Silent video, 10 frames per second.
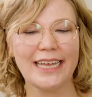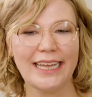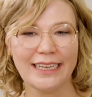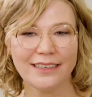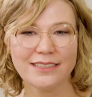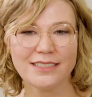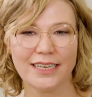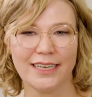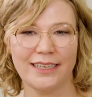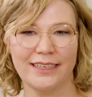And
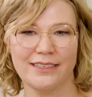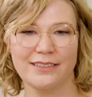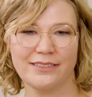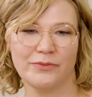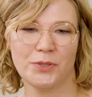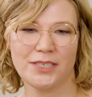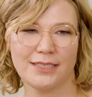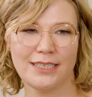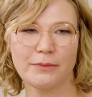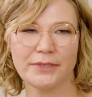I was
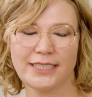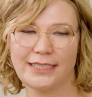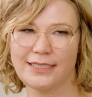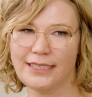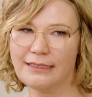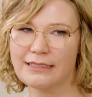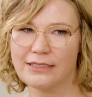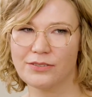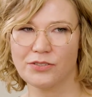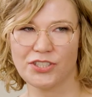a little bit
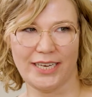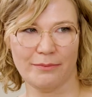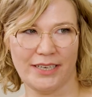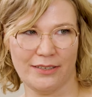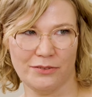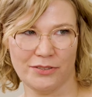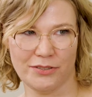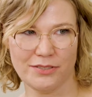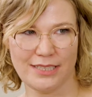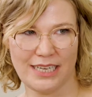addicted to check my
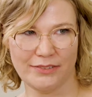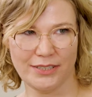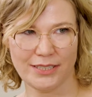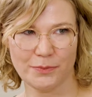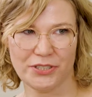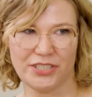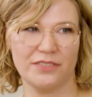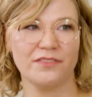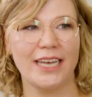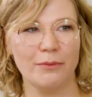glucose levels, which
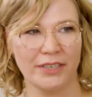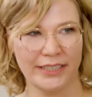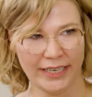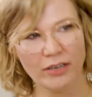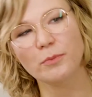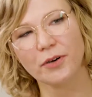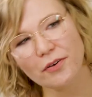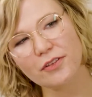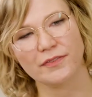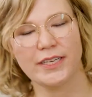is fine by now,
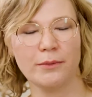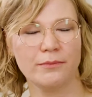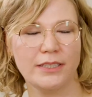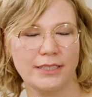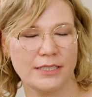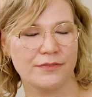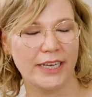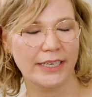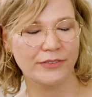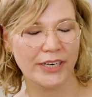both of them, it's
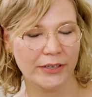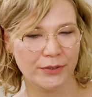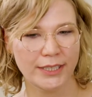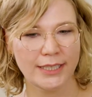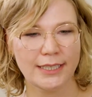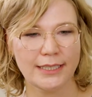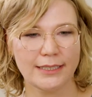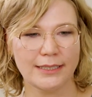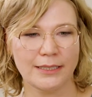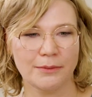fine now.
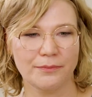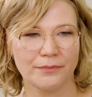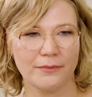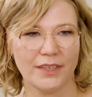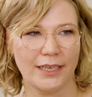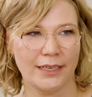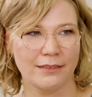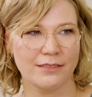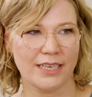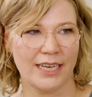
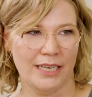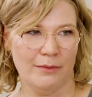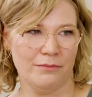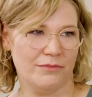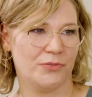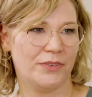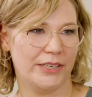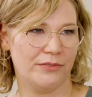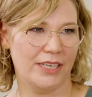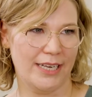And I'm
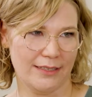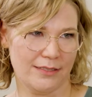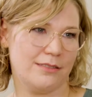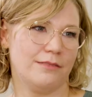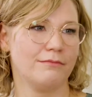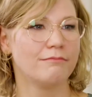quite relaxed.